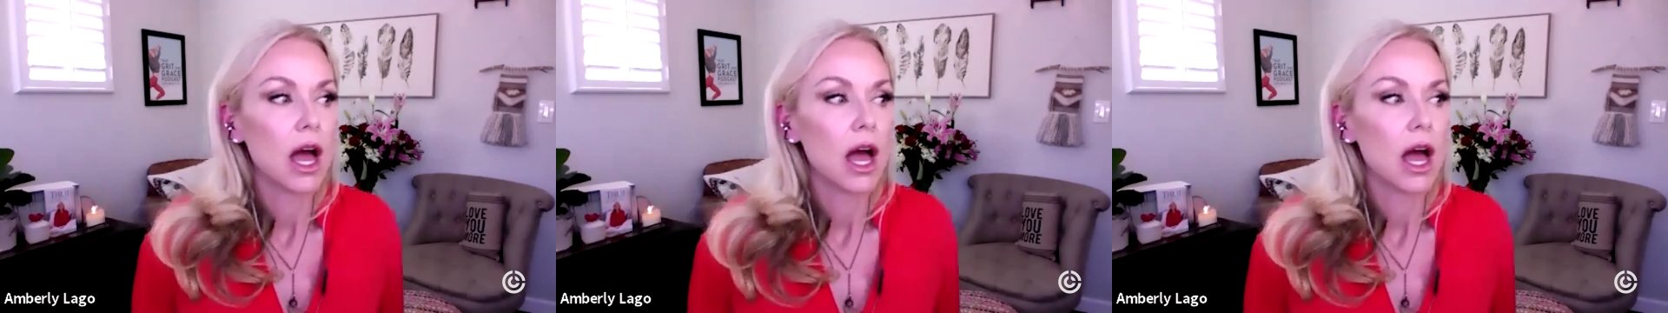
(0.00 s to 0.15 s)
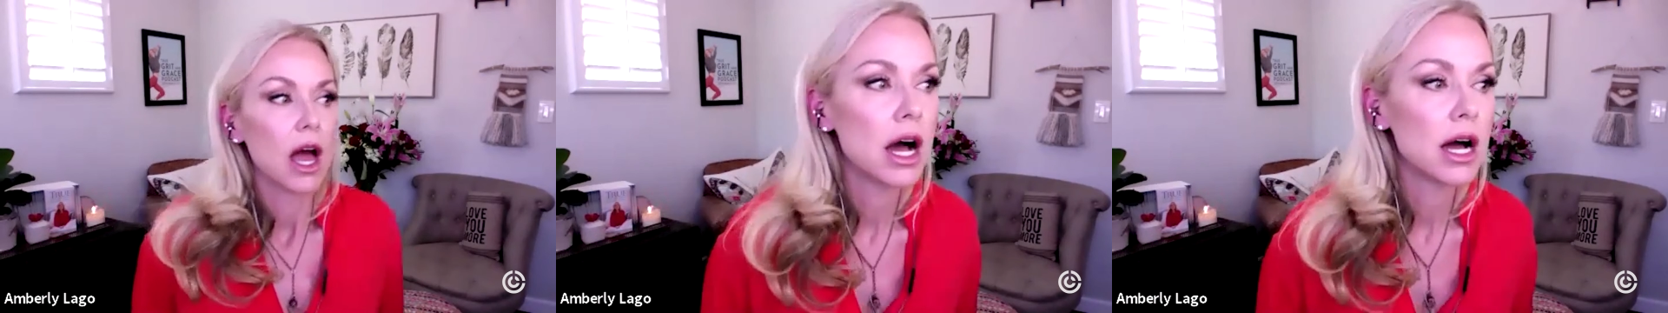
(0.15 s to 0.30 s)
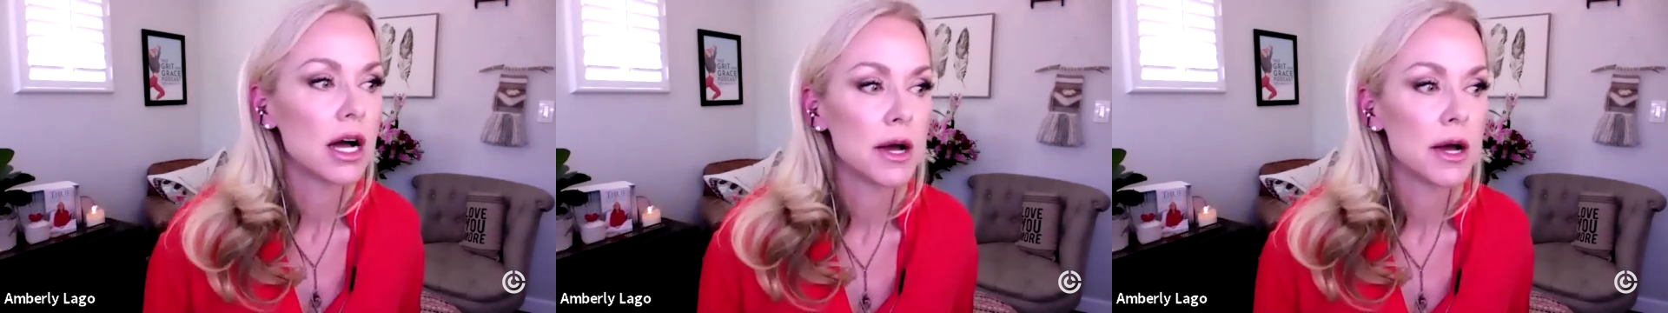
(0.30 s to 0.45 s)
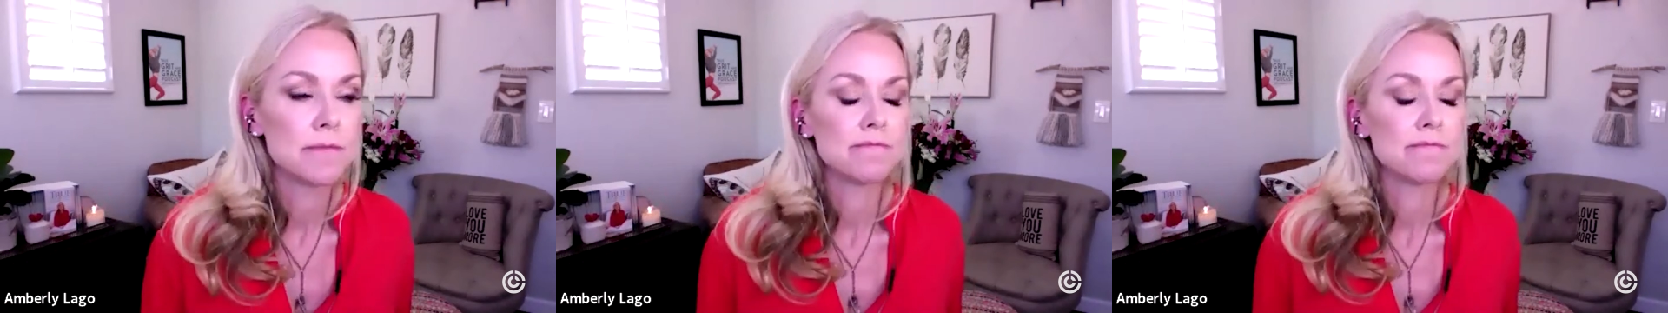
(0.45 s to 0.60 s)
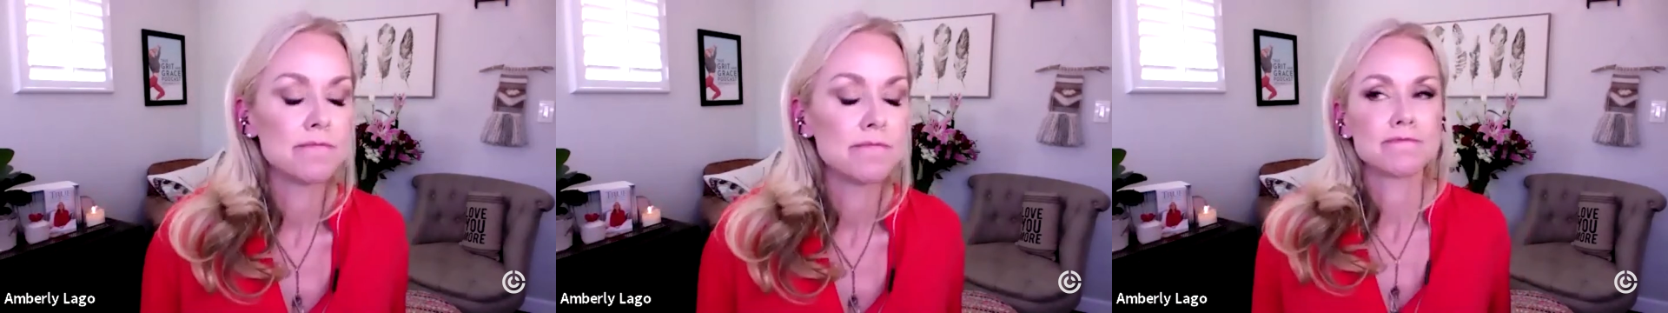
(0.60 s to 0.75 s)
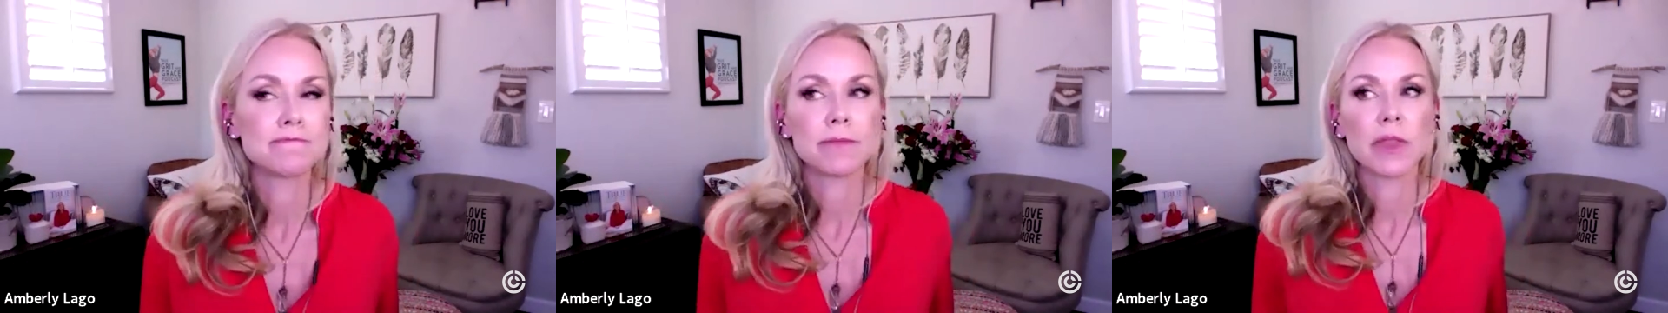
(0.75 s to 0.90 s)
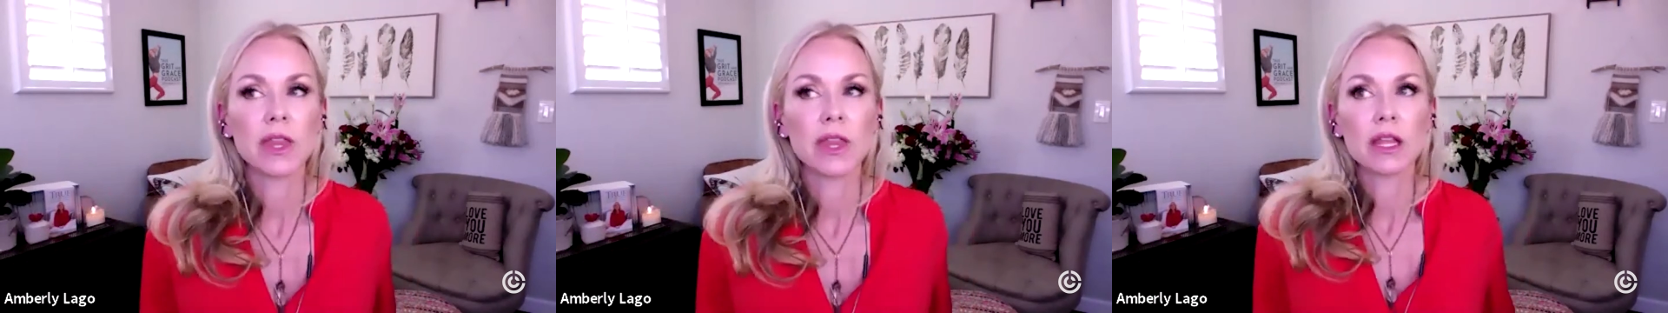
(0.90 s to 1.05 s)

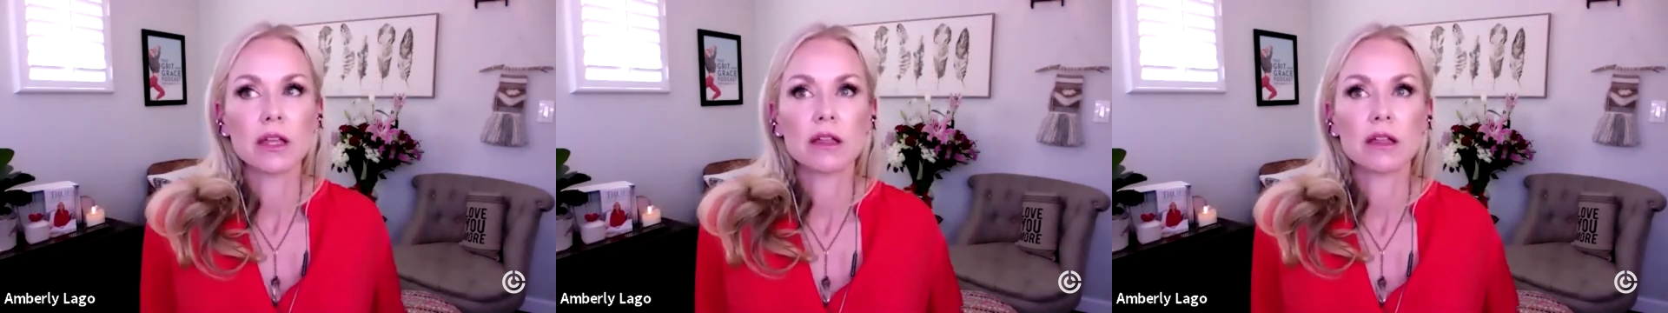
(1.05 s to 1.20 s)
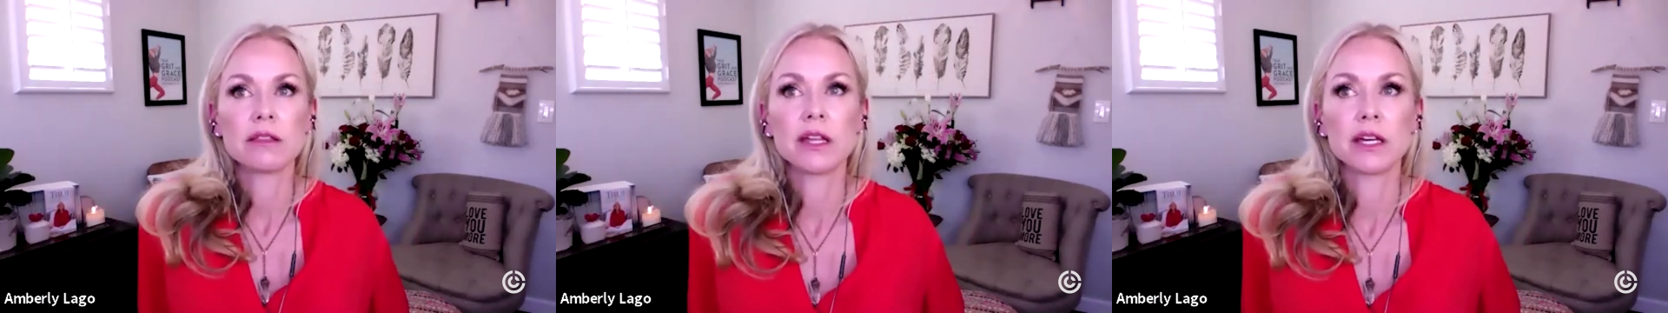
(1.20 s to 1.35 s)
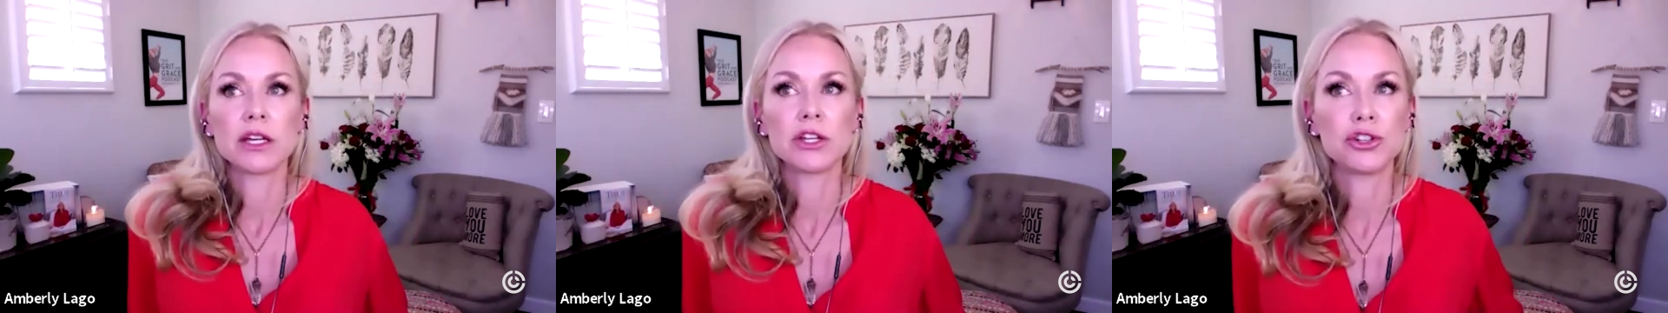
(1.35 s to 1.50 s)
the